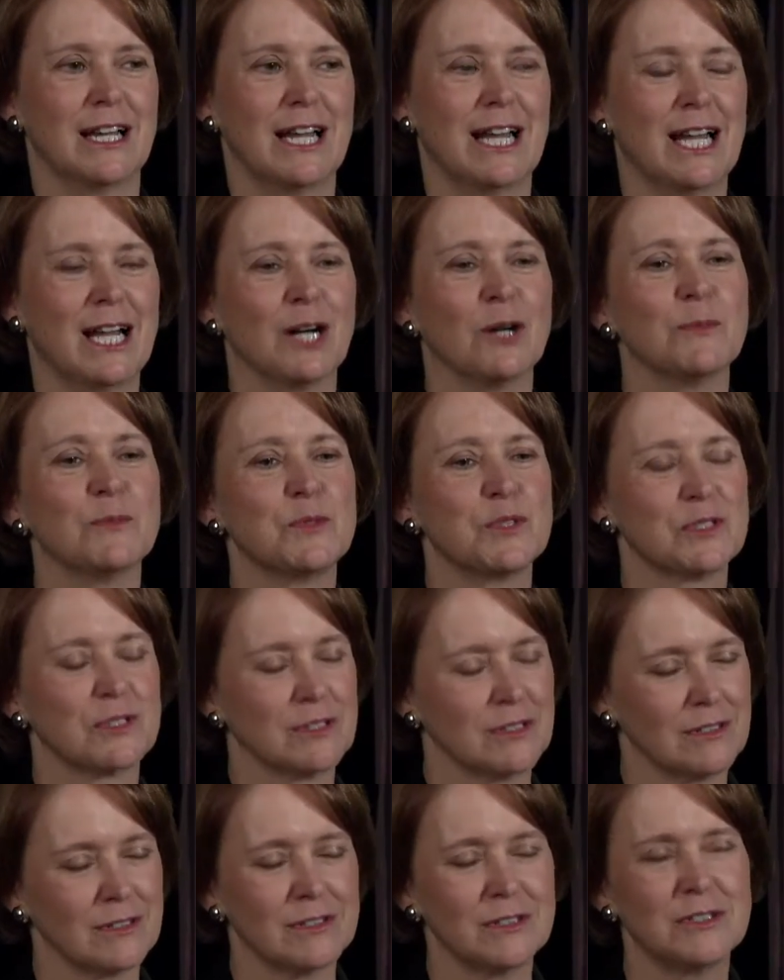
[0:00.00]
helps
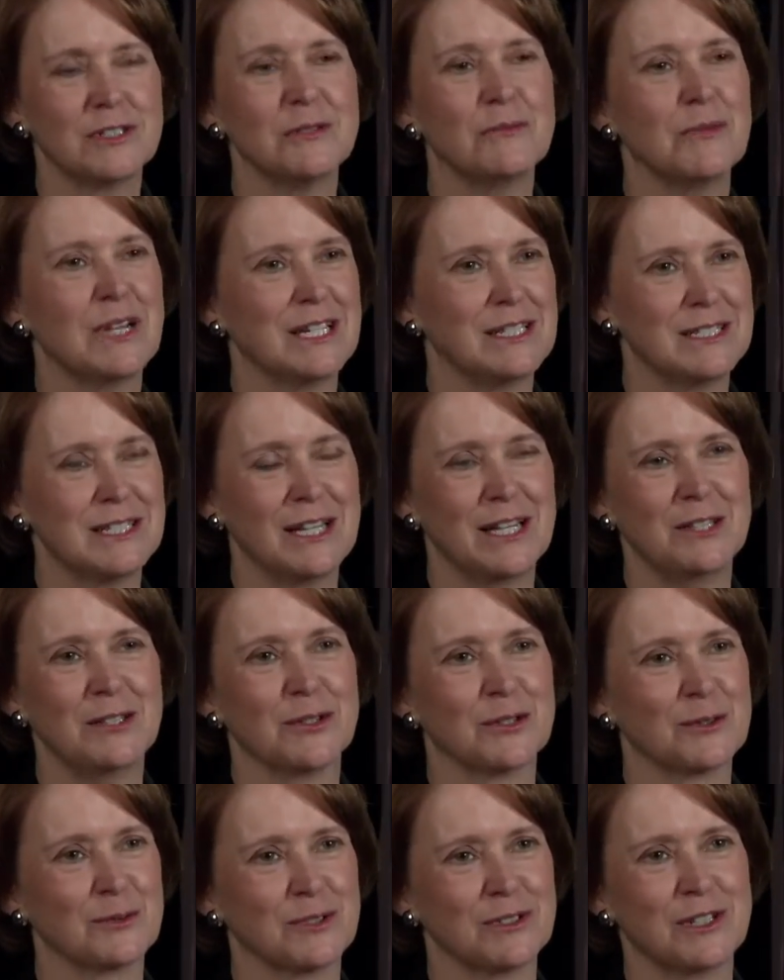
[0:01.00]
to maintain
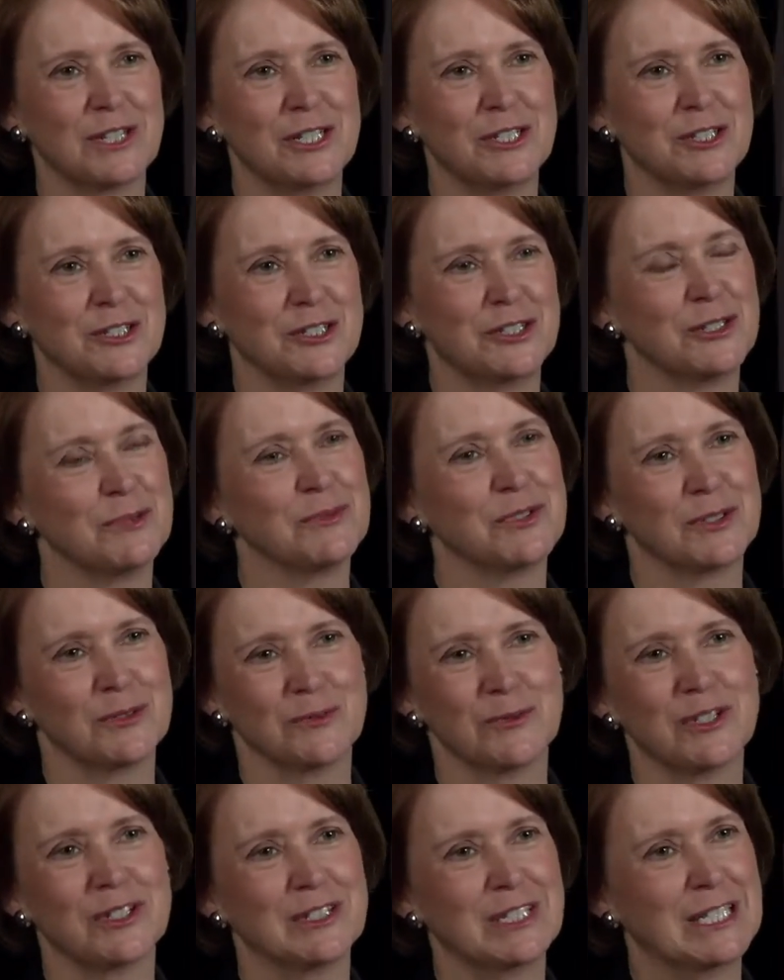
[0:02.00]
those relationships, and
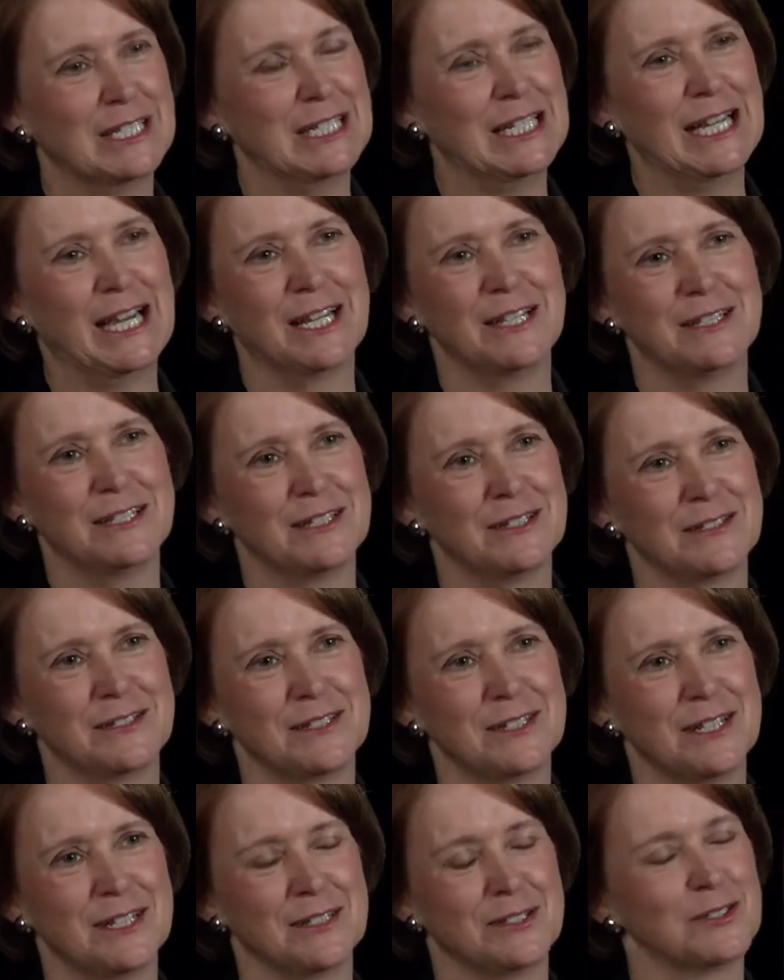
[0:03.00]
really in the end
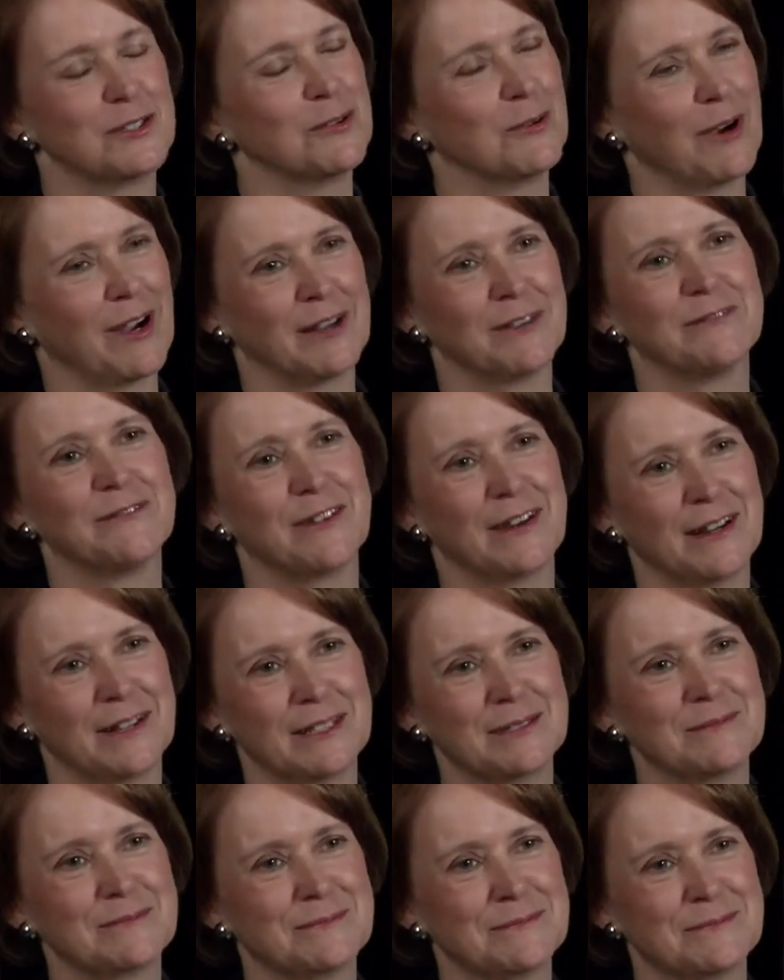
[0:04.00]
is
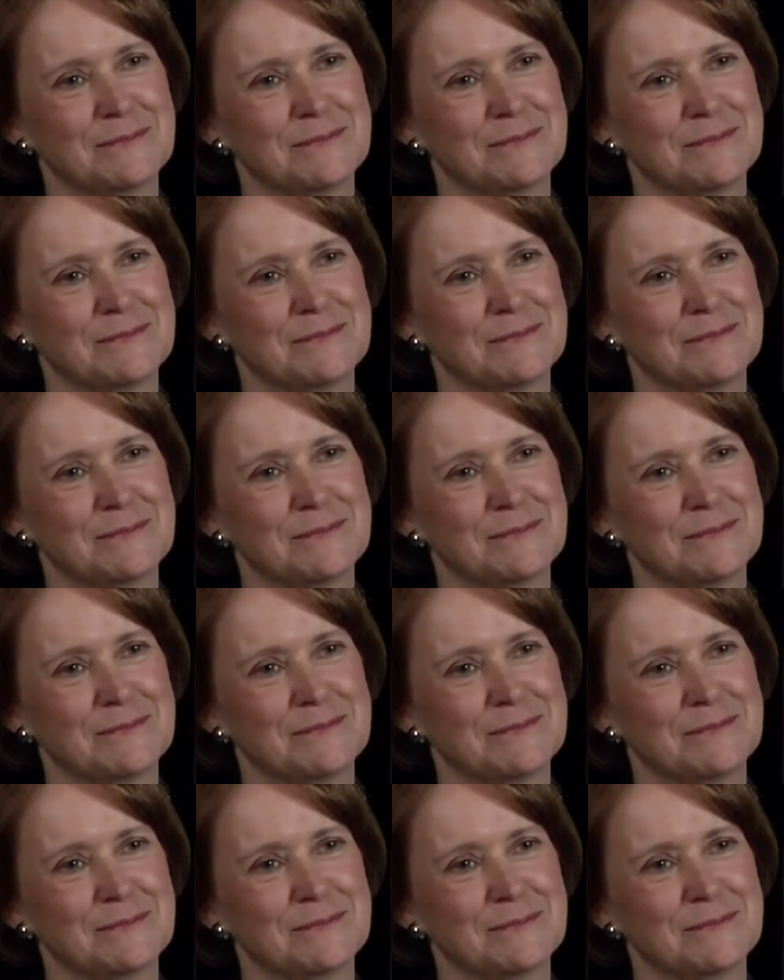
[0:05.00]
gratifying.